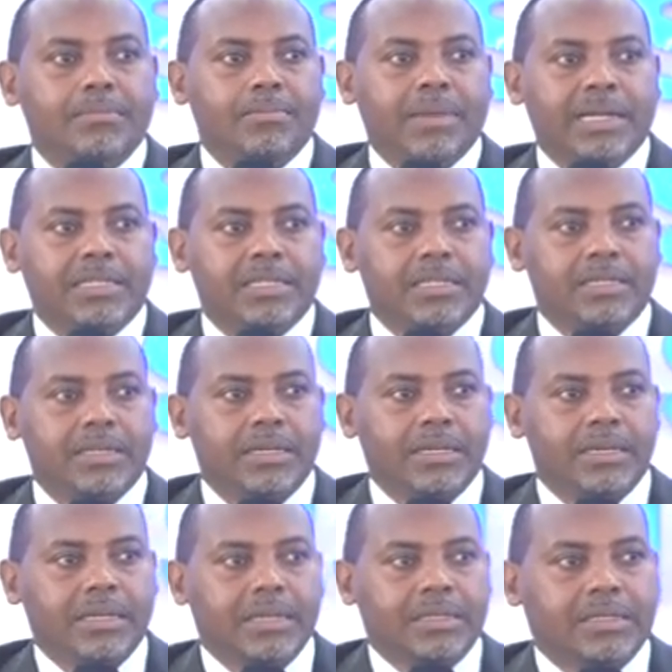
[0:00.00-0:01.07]
But
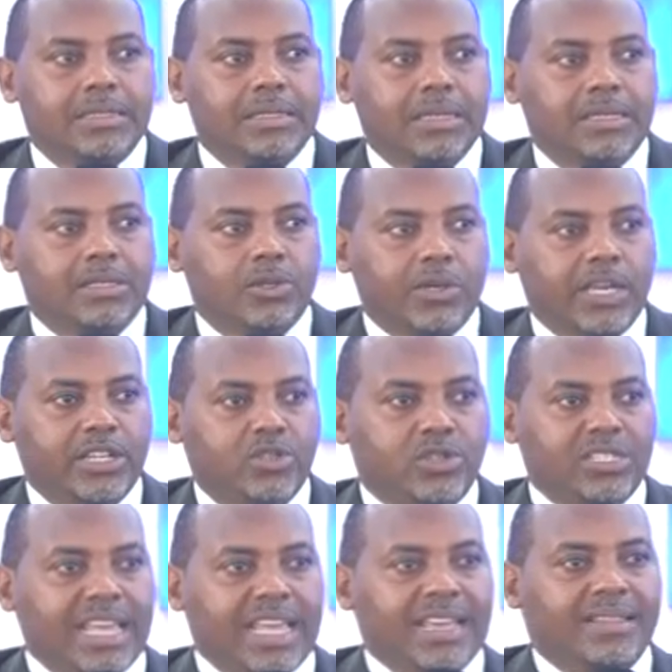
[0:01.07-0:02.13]
it's okay to
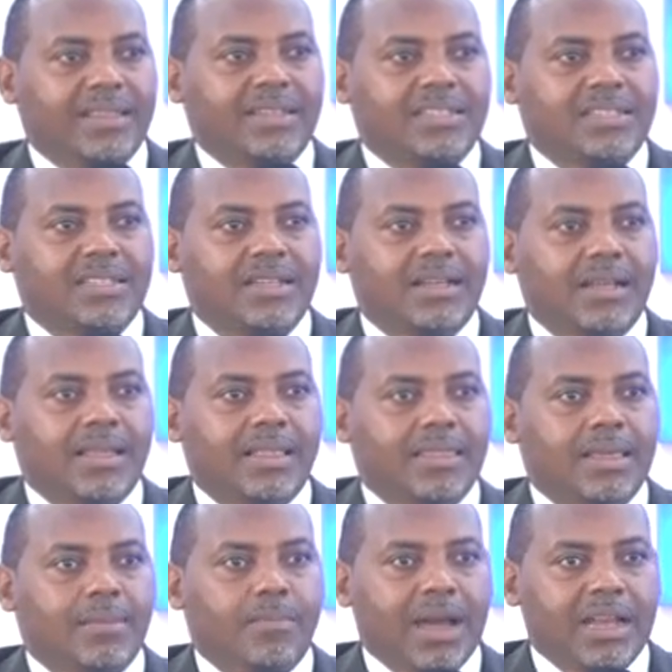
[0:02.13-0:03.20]
say that
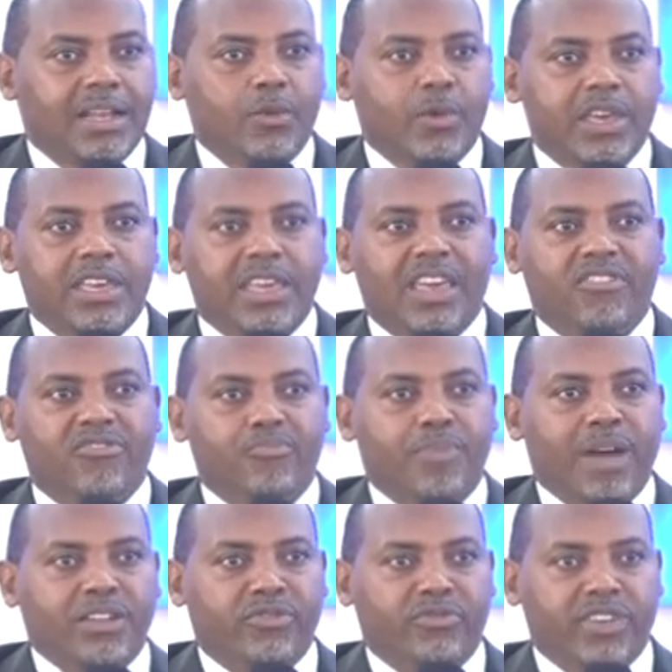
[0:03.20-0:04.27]
the money we gave,
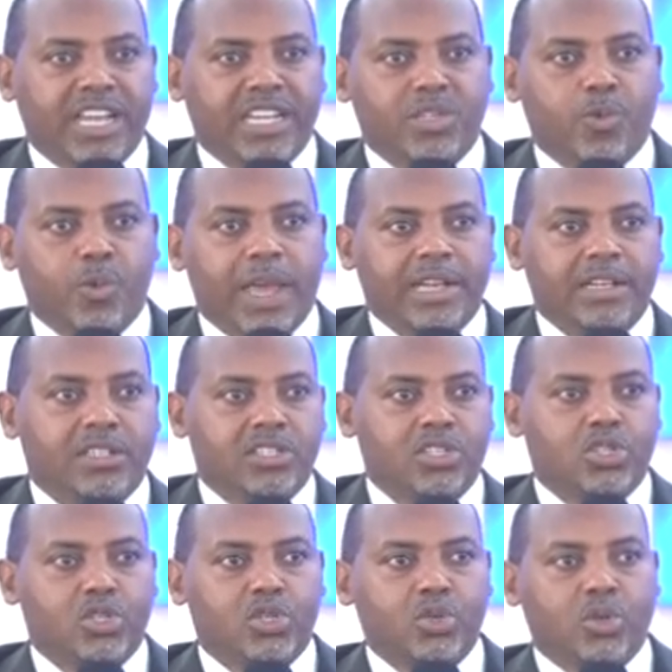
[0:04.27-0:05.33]
part of it
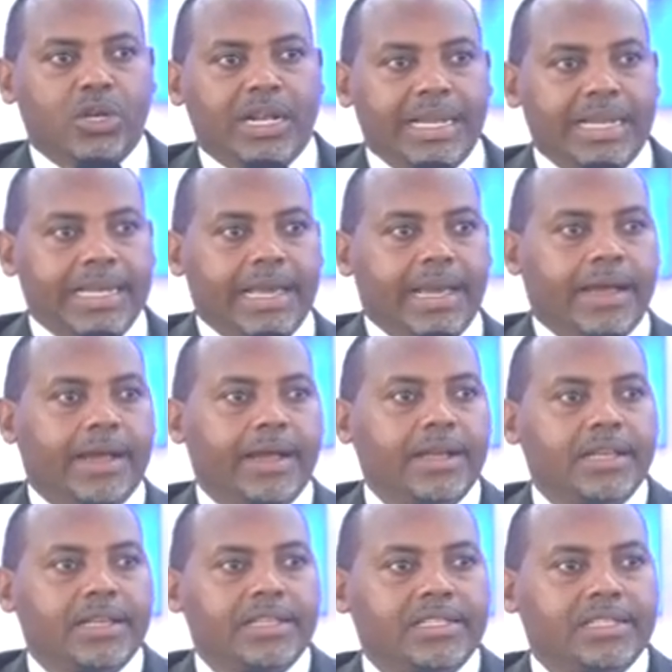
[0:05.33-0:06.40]
went to clear
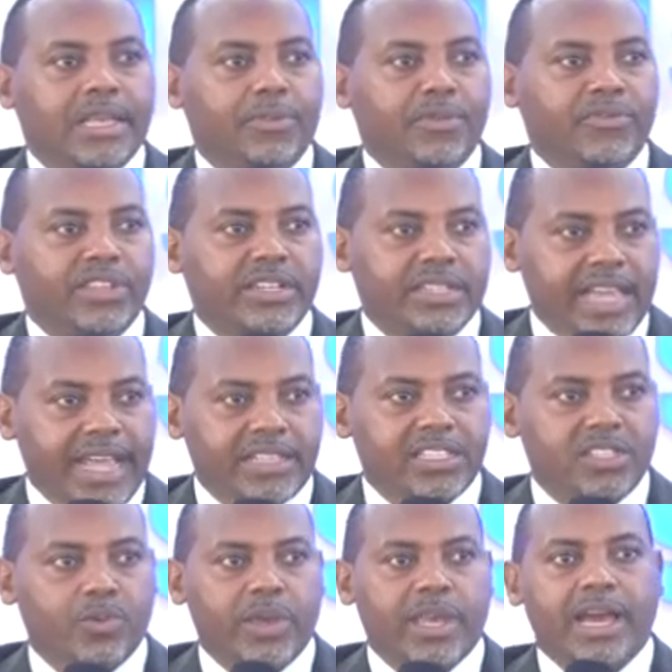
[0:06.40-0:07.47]
some of the
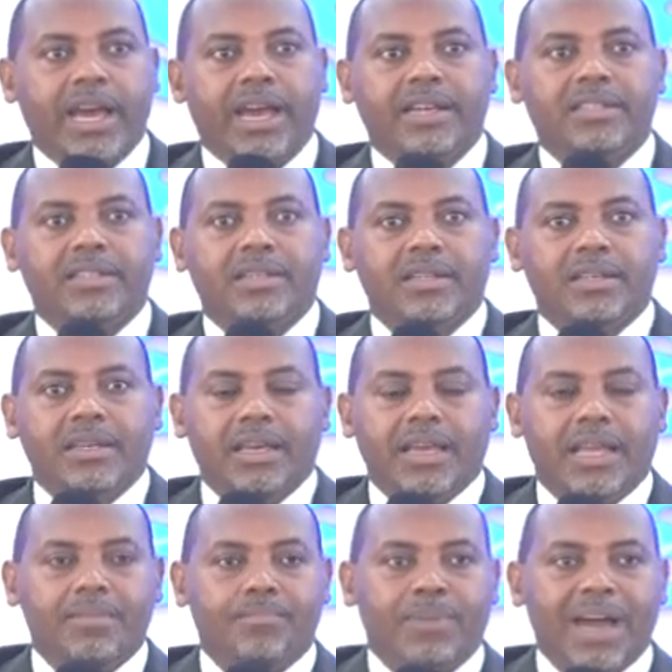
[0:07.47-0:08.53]
debts we had,
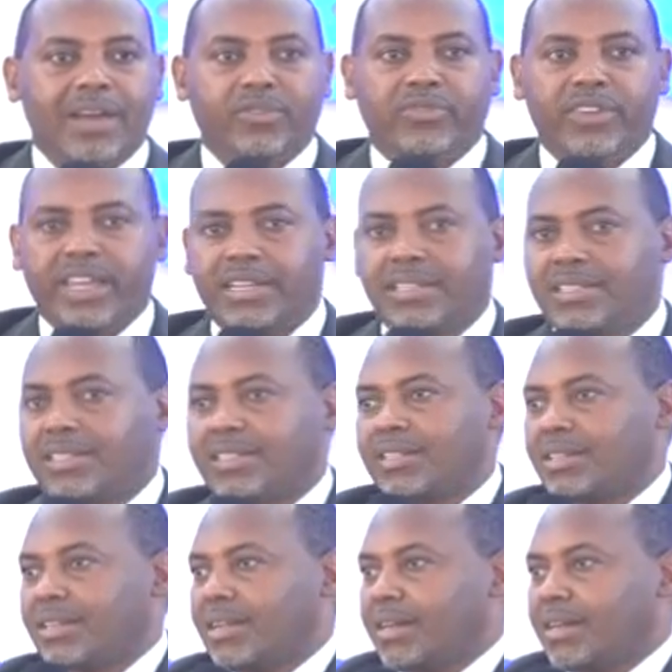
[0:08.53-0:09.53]
and part of it